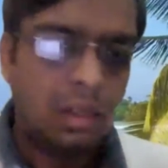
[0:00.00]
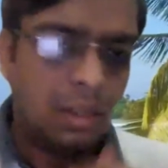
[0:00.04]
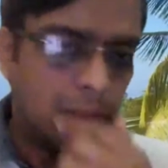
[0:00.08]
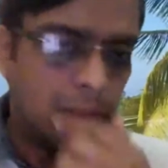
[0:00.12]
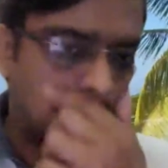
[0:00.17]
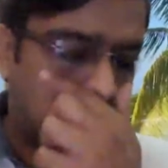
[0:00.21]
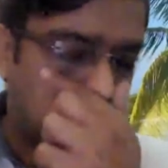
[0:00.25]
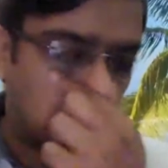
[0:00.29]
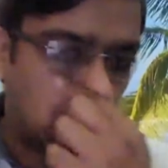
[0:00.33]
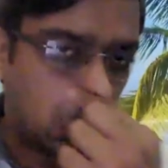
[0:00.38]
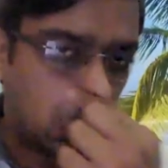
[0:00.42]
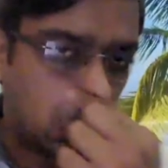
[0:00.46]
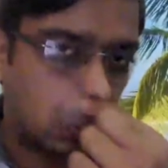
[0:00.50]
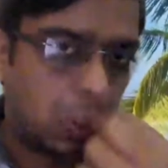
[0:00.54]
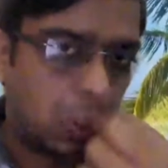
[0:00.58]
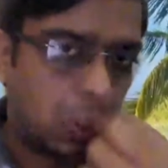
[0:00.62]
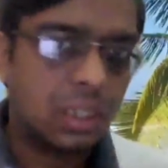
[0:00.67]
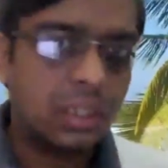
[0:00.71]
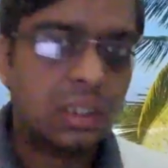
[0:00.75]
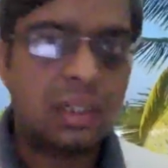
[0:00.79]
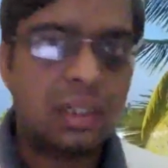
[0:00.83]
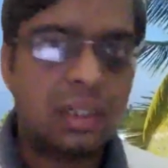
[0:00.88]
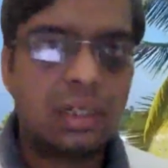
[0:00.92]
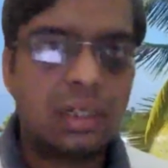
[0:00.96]
Now, what
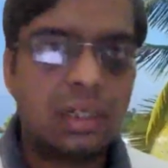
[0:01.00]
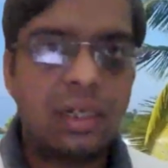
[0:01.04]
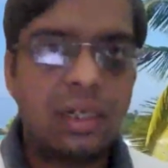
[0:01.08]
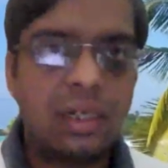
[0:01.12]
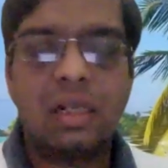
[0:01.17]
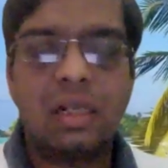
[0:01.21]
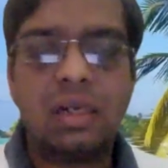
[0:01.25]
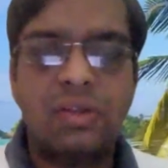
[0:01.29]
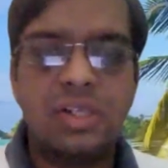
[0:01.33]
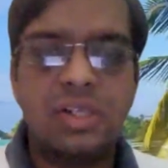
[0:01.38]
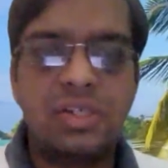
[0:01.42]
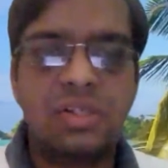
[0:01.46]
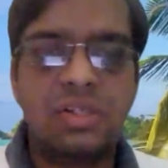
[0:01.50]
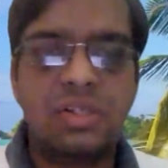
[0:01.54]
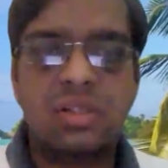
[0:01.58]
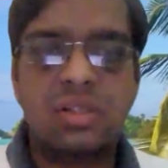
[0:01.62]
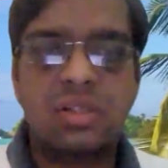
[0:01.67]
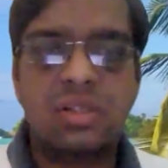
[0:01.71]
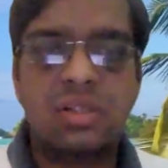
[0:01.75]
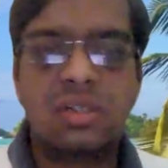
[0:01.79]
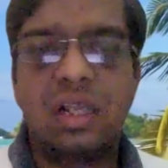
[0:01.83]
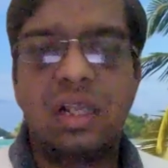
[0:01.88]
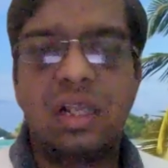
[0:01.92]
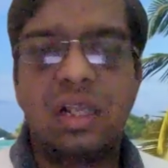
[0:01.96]
are the clinical features?
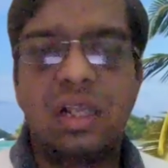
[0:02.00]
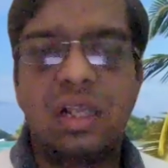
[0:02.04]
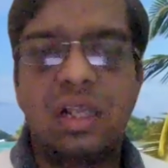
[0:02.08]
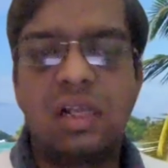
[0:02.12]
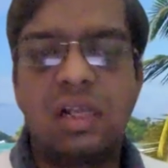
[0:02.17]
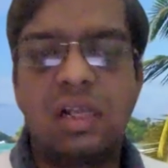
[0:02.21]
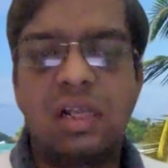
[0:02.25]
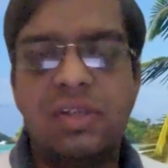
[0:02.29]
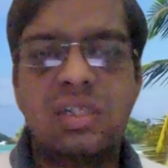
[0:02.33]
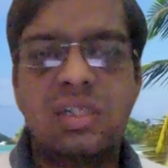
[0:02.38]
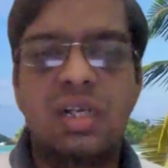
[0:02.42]
Clinical features,